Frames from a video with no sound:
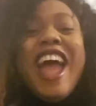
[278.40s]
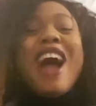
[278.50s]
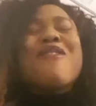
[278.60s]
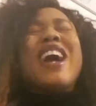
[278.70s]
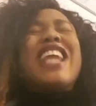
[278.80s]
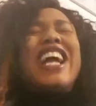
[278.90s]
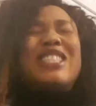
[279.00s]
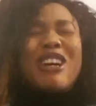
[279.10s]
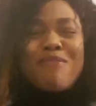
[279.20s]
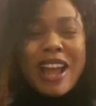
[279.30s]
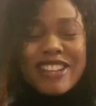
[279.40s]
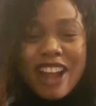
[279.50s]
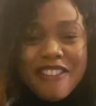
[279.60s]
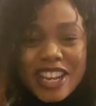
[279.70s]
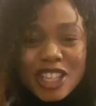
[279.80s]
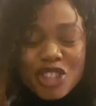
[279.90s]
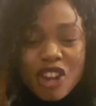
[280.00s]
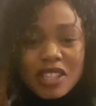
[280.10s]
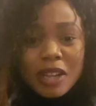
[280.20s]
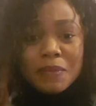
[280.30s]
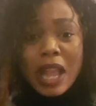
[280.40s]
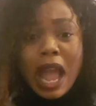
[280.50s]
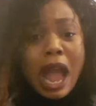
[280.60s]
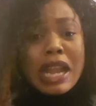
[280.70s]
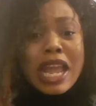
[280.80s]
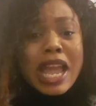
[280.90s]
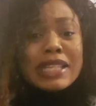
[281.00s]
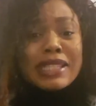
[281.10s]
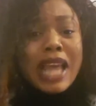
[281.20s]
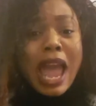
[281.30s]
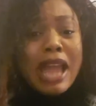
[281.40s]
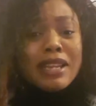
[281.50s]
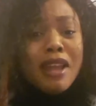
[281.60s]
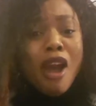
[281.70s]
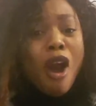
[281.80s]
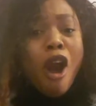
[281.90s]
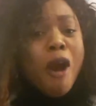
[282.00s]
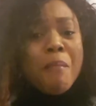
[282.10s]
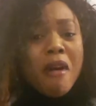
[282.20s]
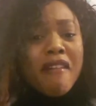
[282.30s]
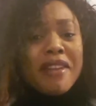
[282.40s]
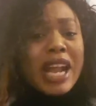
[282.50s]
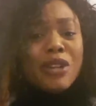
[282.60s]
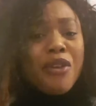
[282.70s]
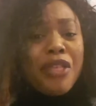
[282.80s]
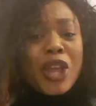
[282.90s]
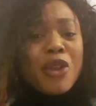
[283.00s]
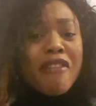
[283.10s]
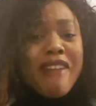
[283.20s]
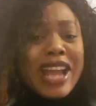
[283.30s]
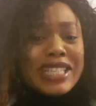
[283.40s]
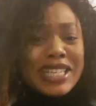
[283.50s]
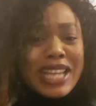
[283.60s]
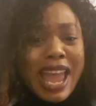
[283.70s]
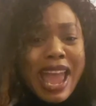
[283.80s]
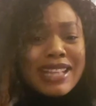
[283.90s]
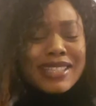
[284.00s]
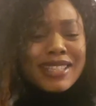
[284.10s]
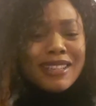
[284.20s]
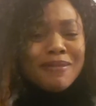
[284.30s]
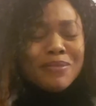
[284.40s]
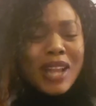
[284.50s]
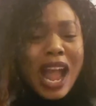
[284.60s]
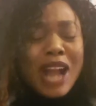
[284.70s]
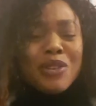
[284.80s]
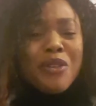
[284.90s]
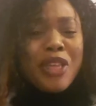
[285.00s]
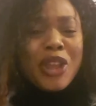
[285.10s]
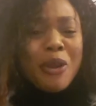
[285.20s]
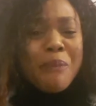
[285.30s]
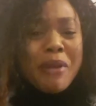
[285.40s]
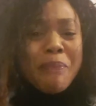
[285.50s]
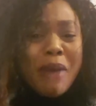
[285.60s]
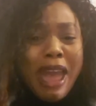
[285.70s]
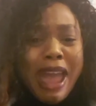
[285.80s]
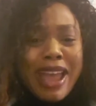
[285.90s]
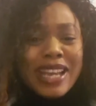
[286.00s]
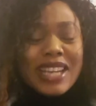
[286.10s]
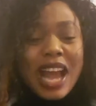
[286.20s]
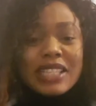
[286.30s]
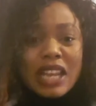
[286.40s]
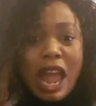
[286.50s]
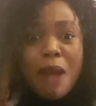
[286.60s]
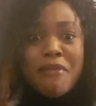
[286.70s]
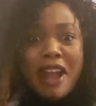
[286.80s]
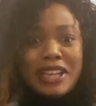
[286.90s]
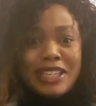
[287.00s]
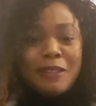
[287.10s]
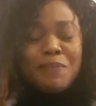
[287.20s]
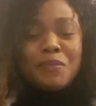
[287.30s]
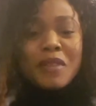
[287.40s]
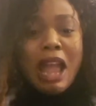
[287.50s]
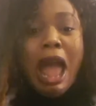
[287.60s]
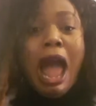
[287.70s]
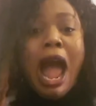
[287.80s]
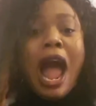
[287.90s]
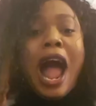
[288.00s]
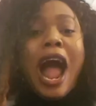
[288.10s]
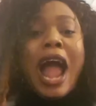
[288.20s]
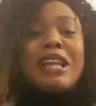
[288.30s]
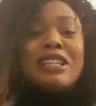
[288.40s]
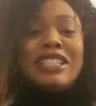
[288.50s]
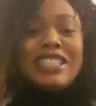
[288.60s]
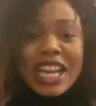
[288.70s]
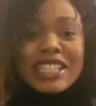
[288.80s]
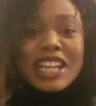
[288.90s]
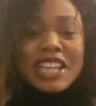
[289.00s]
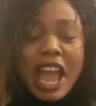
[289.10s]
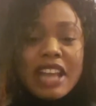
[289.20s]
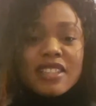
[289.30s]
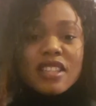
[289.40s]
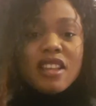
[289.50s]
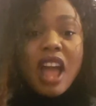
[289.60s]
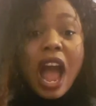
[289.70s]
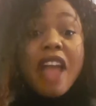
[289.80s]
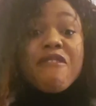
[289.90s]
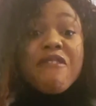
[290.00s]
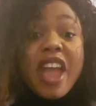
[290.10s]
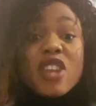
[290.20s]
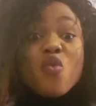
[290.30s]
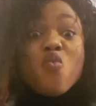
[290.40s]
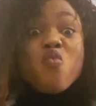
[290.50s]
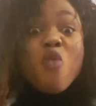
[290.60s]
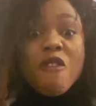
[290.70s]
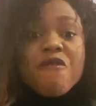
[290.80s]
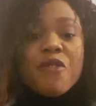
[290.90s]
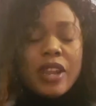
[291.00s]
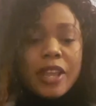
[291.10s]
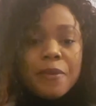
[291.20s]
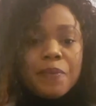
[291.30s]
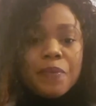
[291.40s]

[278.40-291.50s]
When I told my driving instructor, and he said, oh, Maureen, I don't think you're ready yet. I don't think you're prepared. I said, I'm ready. I did the test. I failed woefully.